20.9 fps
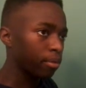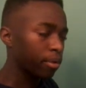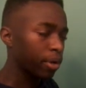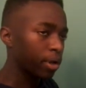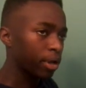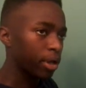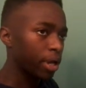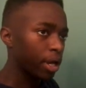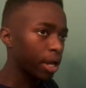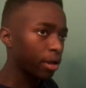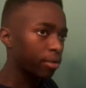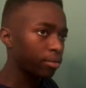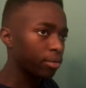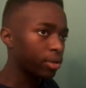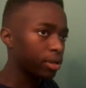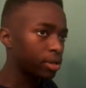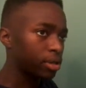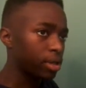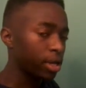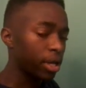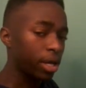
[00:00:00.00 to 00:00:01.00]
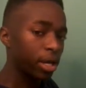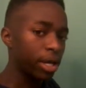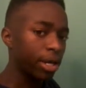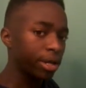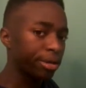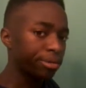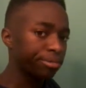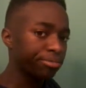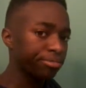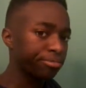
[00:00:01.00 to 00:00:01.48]
I have to say,
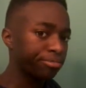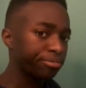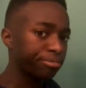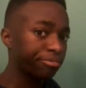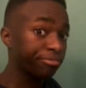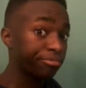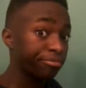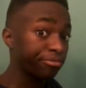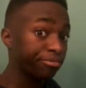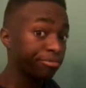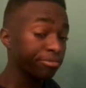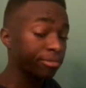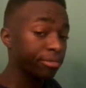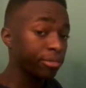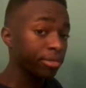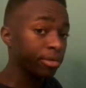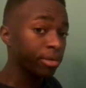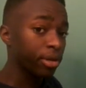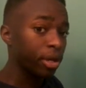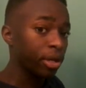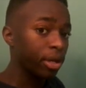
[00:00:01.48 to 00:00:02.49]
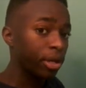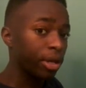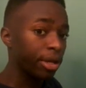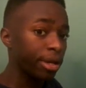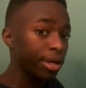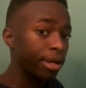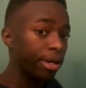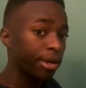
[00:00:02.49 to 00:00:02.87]
you